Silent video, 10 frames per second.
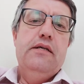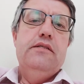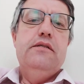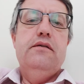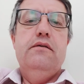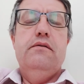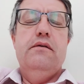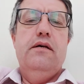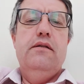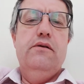So
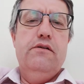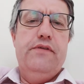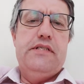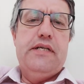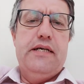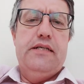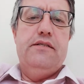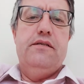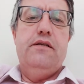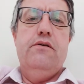a lot of these
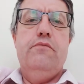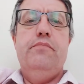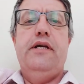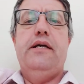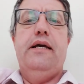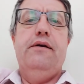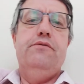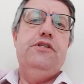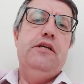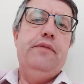cases are not big
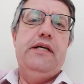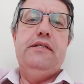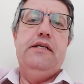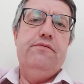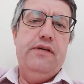LGBT